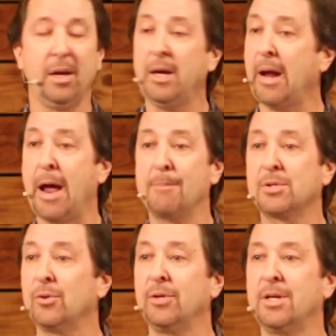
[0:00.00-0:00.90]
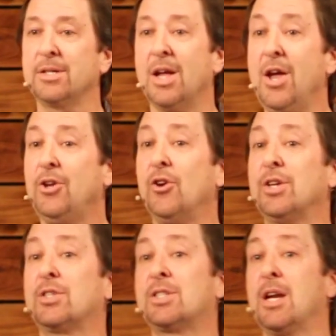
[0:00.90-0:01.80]
He absolutely does. You know,
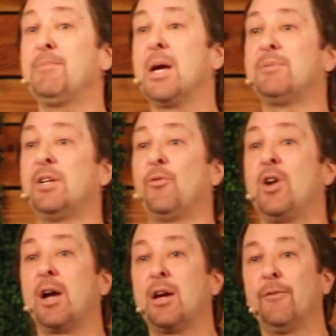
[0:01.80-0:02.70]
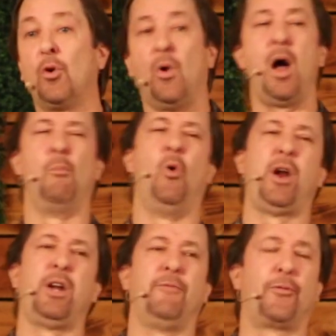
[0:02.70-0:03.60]
because sometimes if we're not careful, well, I'm
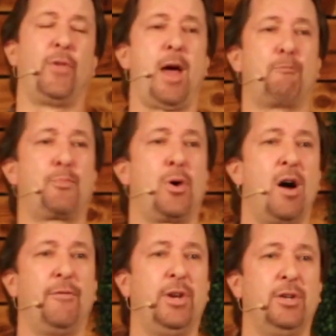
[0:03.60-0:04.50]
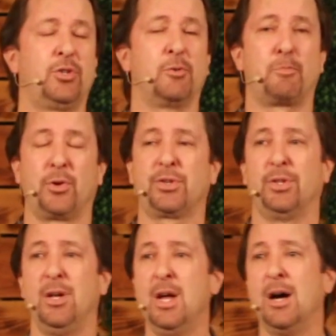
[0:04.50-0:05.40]
waiting for that providential person.
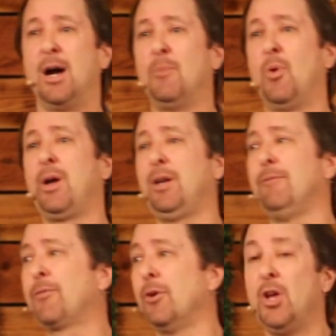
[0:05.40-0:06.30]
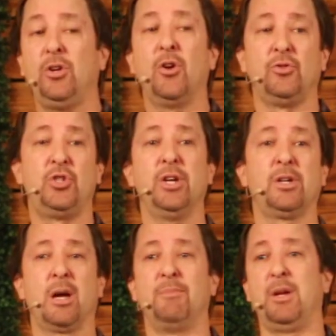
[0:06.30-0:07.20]
I'm waiting for, you know, Jen
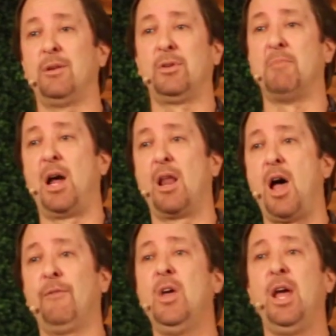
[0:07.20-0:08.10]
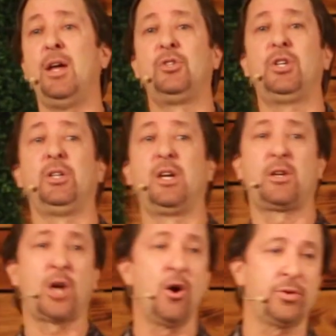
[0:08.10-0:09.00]
coming into my life and she
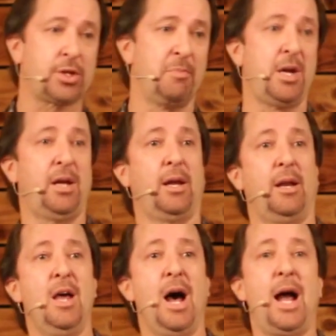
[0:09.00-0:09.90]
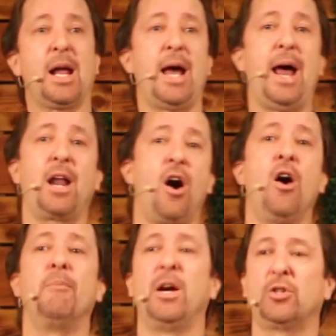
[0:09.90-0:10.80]
coached me and I got out of
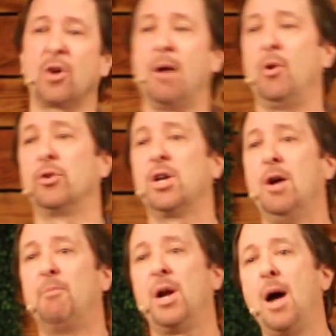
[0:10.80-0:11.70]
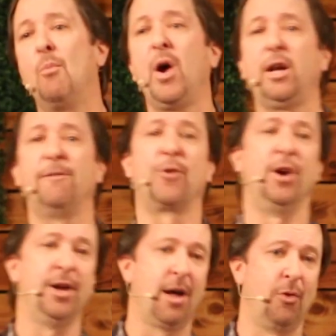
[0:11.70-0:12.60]
all my troubles, but I'm waiting for
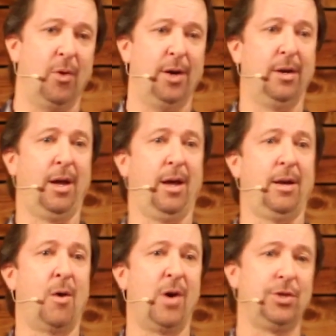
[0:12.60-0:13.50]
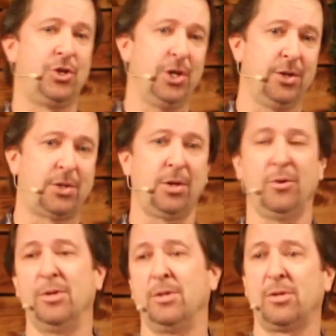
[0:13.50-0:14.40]
another one. And I want Jen
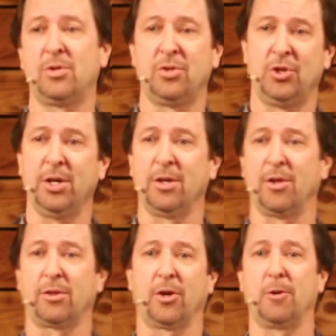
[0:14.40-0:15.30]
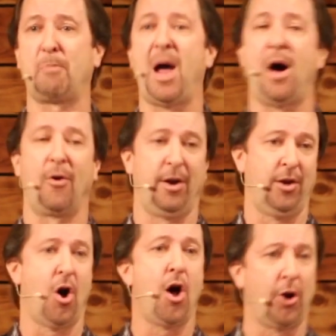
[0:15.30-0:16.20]
2 and Jen to the third power and
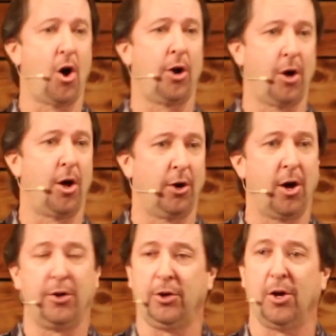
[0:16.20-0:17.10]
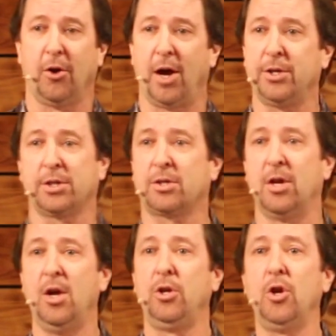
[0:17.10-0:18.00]
on and on and on and on, you know. I
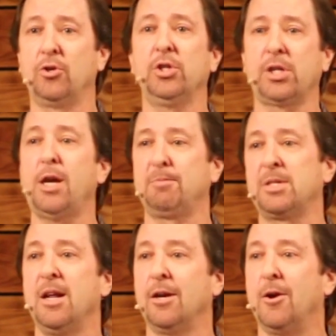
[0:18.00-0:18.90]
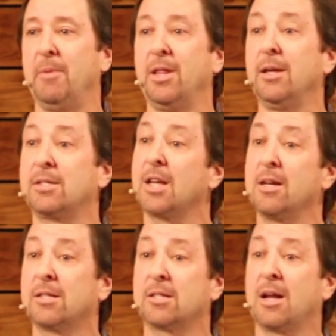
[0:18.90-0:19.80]
just keep sending them. And then
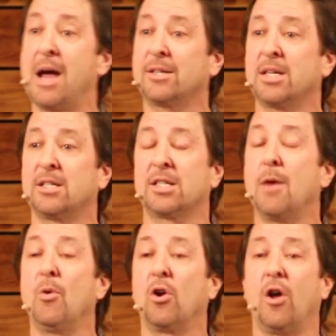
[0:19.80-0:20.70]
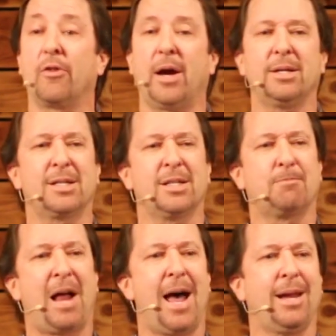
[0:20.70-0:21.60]
God says somewhere along the line, he says,
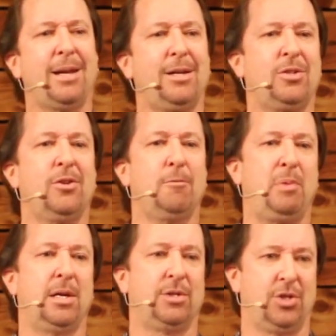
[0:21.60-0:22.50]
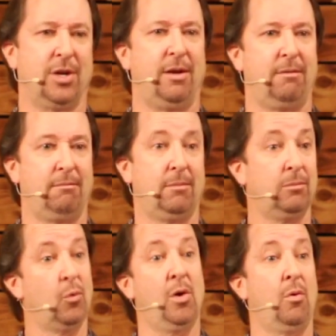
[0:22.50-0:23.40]
but I need you to be a gent.
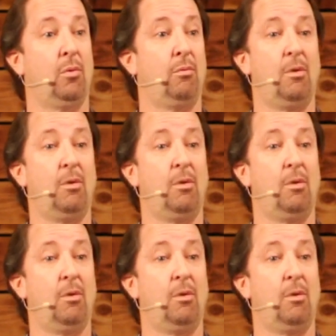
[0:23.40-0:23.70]
Whoa.